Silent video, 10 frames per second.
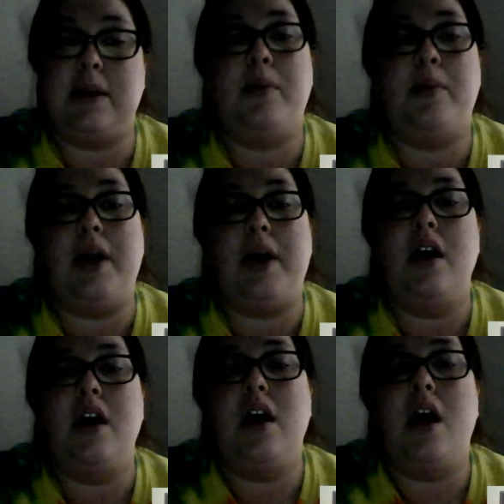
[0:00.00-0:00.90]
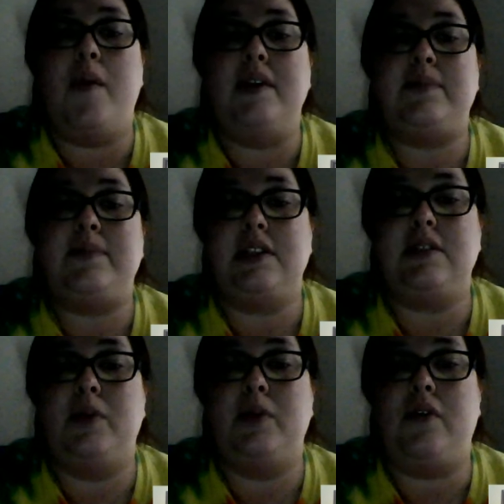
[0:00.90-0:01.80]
employed are responsible